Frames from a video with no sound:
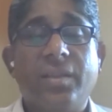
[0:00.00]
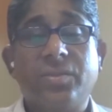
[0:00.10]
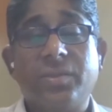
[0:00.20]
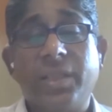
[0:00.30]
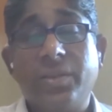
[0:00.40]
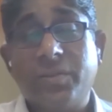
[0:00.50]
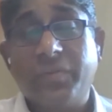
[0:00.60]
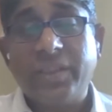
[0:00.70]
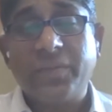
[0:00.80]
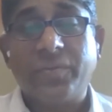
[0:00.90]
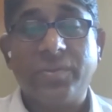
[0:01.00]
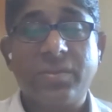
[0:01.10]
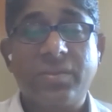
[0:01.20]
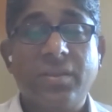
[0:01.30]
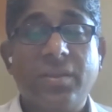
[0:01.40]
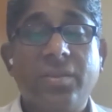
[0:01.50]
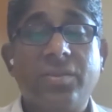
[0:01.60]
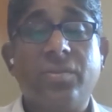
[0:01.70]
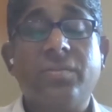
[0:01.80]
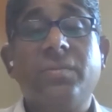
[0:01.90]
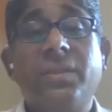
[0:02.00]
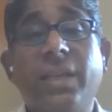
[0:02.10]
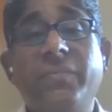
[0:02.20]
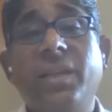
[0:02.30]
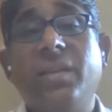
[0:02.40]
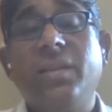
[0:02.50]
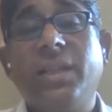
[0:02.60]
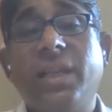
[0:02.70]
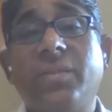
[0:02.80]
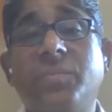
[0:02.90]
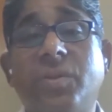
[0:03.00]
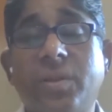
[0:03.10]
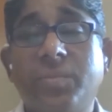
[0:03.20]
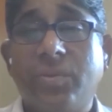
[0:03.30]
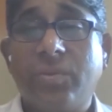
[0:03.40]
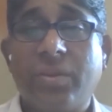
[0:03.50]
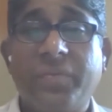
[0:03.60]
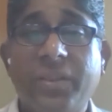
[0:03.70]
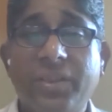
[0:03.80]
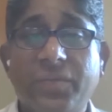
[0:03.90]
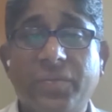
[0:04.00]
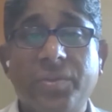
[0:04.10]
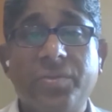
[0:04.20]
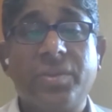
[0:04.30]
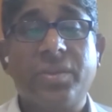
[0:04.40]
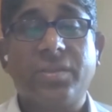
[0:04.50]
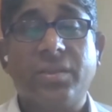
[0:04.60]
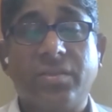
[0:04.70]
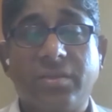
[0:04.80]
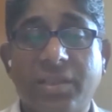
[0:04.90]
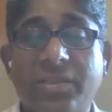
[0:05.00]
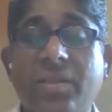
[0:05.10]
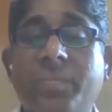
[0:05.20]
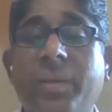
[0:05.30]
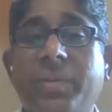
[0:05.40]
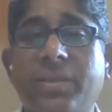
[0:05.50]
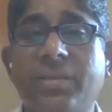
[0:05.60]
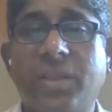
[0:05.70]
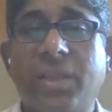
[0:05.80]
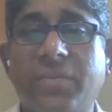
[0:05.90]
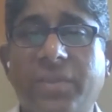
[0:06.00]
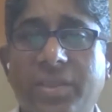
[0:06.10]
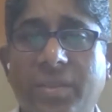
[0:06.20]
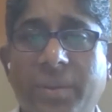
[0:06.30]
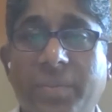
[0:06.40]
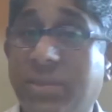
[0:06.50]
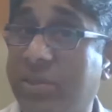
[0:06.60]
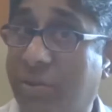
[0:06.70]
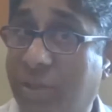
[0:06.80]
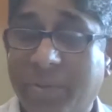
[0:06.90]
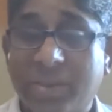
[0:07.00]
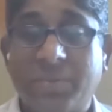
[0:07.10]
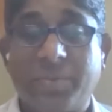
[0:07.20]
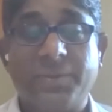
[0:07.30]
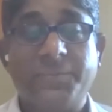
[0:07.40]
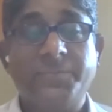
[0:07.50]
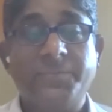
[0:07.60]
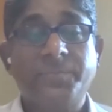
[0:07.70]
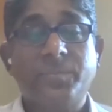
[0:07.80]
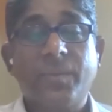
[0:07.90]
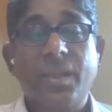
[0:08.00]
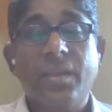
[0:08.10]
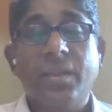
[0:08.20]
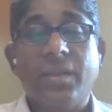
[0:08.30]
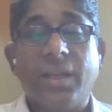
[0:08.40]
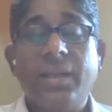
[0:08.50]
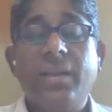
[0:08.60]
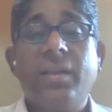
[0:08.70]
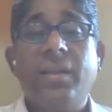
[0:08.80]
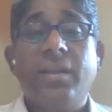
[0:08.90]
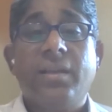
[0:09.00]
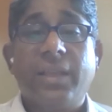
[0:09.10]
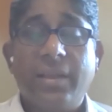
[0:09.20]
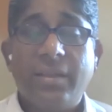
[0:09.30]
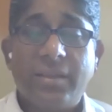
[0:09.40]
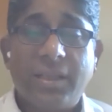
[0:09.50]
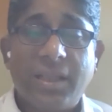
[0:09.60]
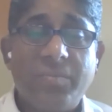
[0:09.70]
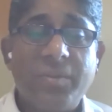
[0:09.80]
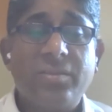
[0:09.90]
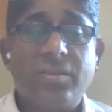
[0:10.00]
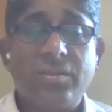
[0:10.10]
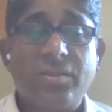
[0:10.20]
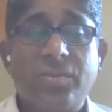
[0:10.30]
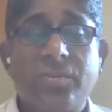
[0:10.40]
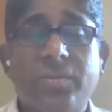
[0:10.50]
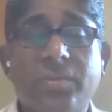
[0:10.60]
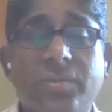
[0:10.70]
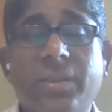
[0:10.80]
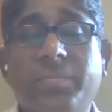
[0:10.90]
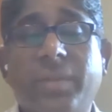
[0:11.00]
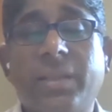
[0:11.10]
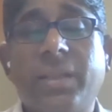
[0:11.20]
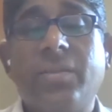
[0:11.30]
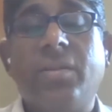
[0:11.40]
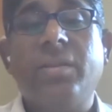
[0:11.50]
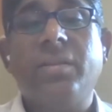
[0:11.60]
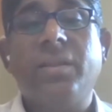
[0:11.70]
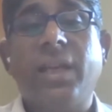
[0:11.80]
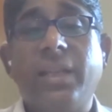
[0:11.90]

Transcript: So they use feature phones. So can we get more and more of feature phone users into digital payments, world of digital payments? It's already possible, right? Then the government is also embarking on, and the